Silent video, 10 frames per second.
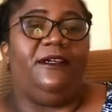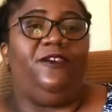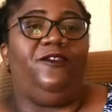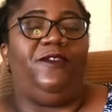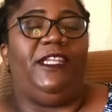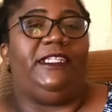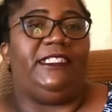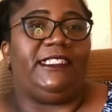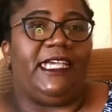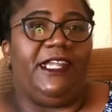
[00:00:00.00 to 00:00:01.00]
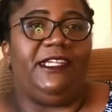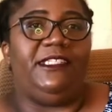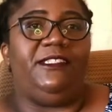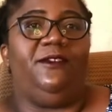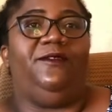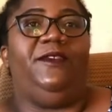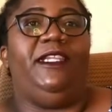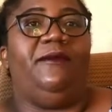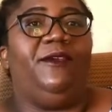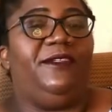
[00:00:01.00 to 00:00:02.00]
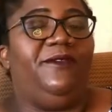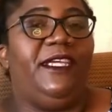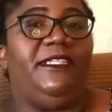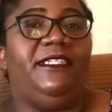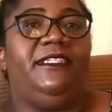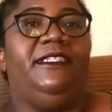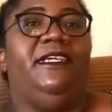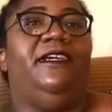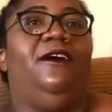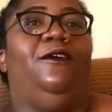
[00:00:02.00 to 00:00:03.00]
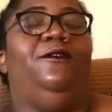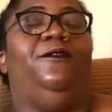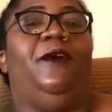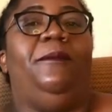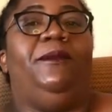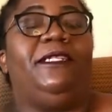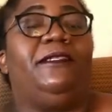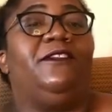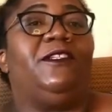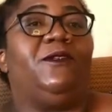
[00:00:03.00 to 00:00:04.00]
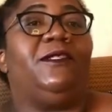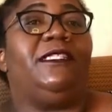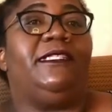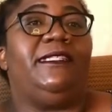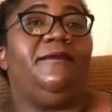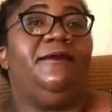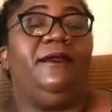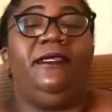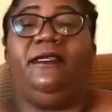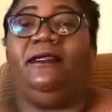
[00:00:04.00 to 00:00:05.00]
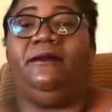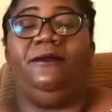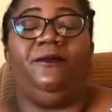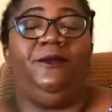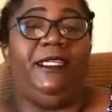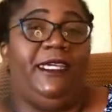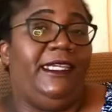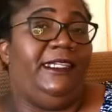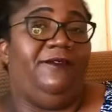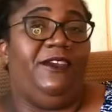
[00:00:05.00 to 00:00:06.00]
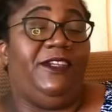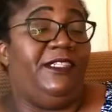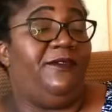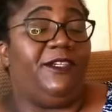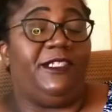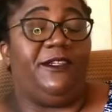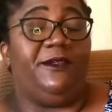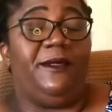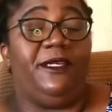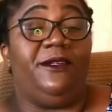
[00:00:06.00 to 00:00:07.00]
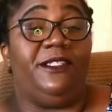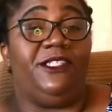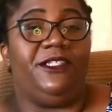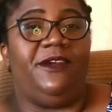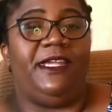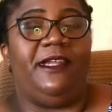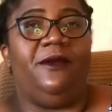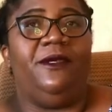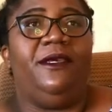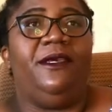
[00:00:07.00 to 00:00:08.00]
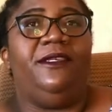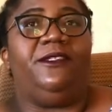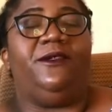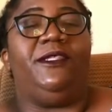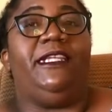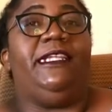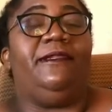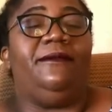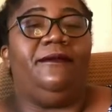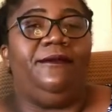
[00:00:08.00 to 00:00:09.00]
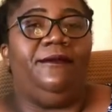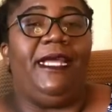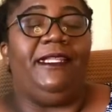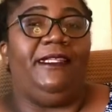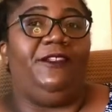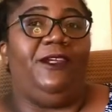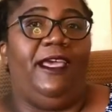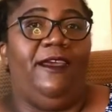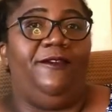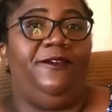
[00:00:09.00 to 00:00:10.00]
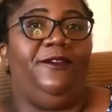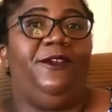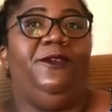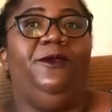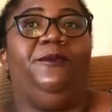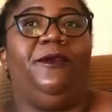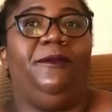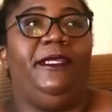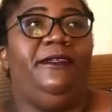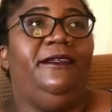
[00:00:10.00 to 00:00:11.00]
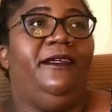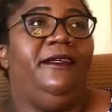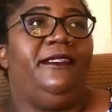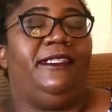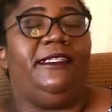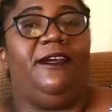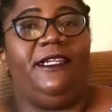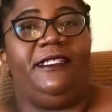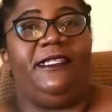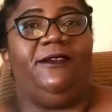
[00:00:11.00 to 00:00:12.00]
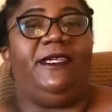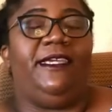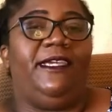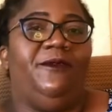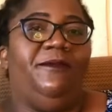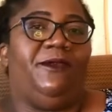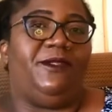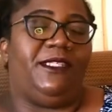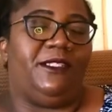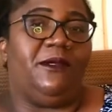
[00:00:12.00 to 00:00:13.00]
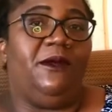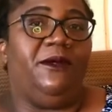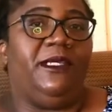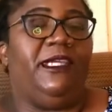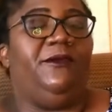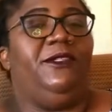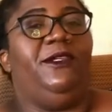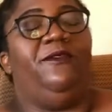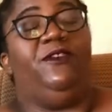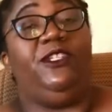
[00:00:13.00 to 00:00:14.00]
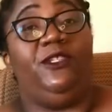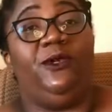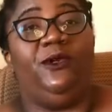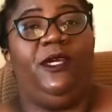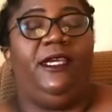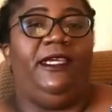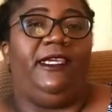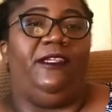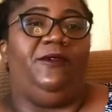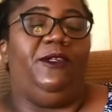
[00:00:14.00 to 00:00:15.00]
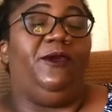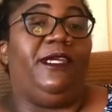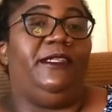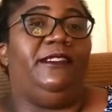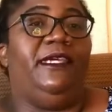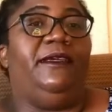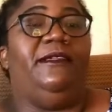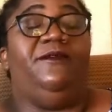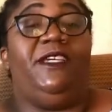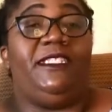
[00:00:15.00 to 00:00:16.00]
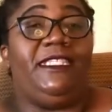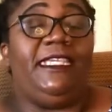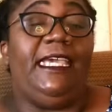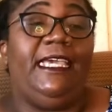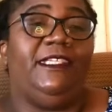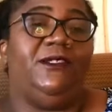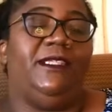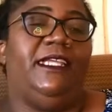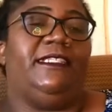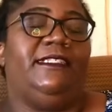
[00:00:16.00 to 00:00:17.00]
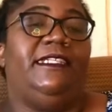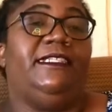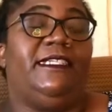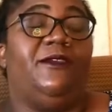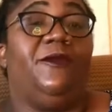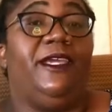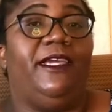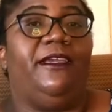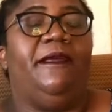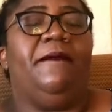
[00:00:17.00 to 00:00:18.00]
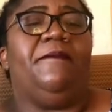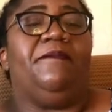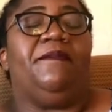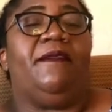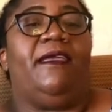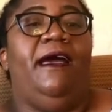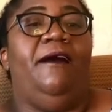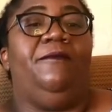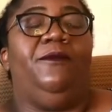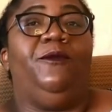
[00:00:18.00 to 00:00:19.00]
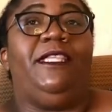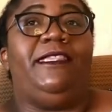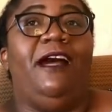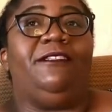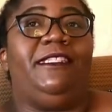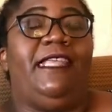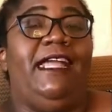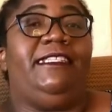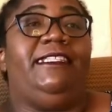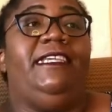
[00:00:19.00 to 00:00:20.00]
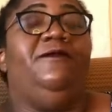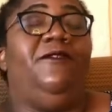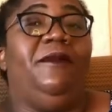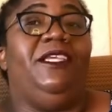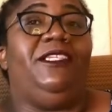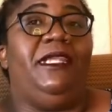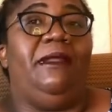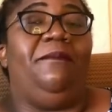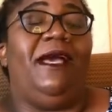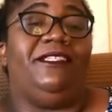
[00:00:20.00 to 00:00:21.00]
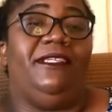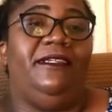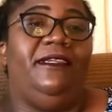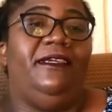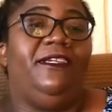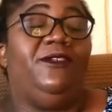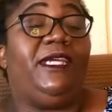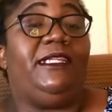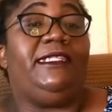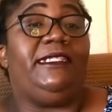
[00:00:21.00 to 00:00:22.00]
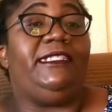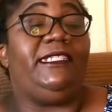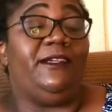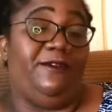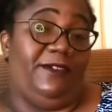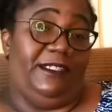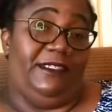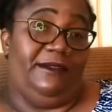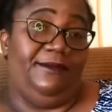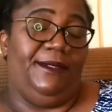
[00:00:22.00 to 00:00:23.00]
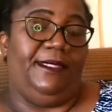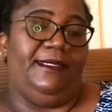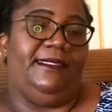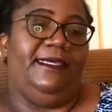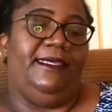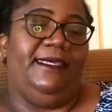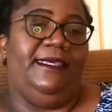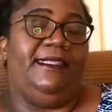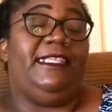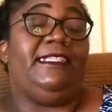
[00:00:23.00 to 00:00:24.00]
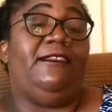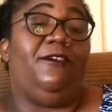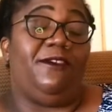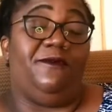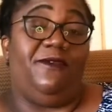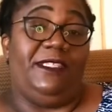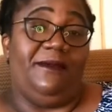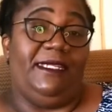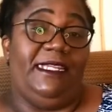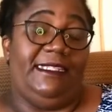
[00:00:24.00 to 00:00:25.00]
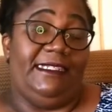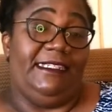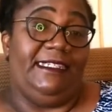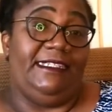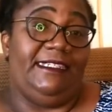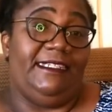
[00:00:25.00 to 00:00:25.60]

of feeling discouraged, of feeling motivated, of putting the resources. We are in a very difficult economic condition right now. So the little money that you have, you probably sit down and say, okay, can we produce a song? Can we do a video? Can we go and invest here so that things can work? Without that information and passion, you can easily shelve it because there's a lot of investment that is needed